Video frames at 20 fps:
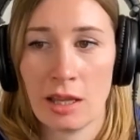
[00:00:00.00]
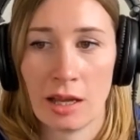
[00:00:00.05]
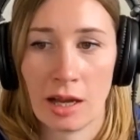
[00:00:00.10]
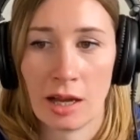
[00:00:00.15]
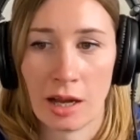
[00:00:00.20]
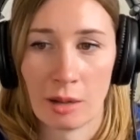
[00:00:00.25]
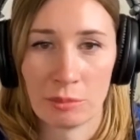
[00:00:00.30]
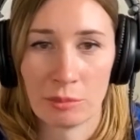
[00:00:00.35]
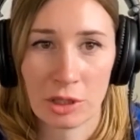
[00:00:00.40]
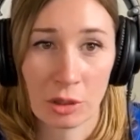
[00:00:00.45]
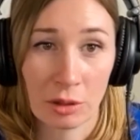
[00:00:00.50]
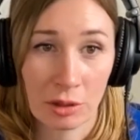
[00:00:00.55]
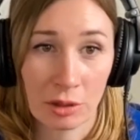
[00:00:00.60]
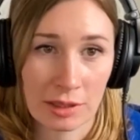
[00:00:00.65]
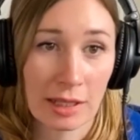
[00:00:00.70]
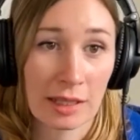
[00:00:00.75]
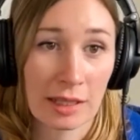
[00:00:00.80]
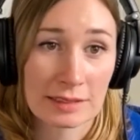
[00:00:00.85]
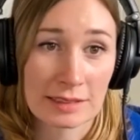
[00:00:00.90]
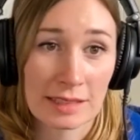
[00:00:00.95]
The only
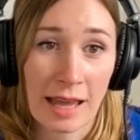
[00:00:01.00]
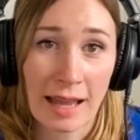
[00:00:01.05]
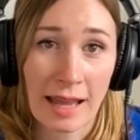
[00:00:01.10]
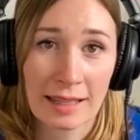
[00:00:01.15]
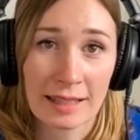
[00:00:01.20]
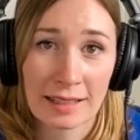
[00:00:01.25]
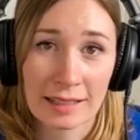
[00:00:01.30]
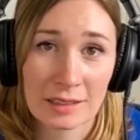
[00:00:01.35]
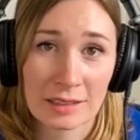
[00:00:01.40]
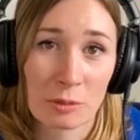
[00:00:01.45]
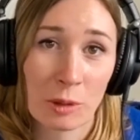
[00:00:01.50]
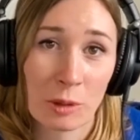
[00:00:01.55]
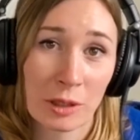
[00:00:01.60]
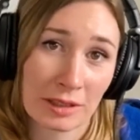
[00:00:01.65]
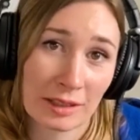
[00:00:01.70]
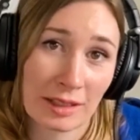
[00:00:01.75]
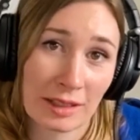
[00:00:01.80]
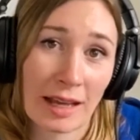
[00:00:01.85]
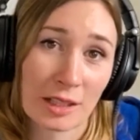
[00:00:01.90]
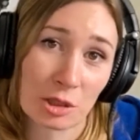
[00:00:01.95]
thing it's lacking is
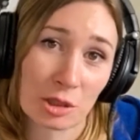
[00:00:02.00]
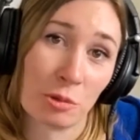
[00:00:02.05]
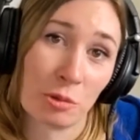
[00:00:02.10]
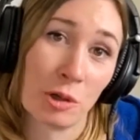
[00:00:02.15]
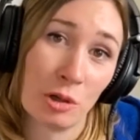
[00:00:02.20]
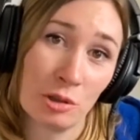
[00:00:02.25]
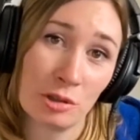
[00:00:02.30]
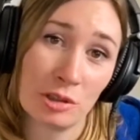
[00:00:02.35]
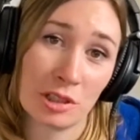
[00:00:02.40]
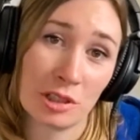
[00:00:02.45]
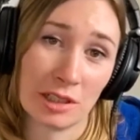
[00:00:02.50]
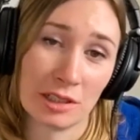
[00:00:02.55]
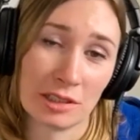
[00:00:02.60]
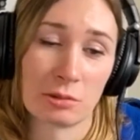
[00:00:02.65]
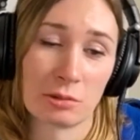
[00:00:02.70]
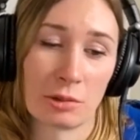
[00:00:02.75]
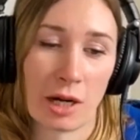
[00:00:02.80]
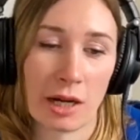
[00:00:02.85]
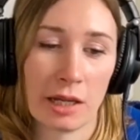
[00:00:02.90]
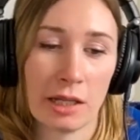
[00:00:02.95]
what the actual odor
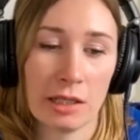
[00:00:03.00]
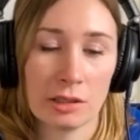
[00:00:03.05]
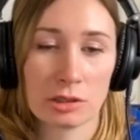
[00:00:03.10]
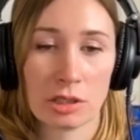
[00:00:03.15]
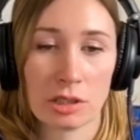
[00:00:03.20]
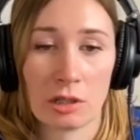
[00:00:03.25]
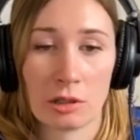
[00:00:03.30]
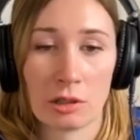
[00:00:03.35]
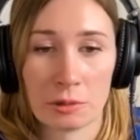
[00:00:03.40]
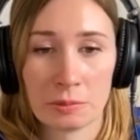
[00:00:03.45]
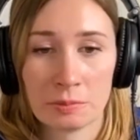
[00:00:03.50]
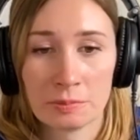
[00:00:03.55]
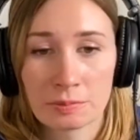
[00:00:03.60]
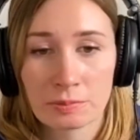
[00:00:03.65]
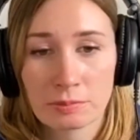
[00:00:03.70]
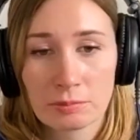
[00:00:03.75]
is, right? So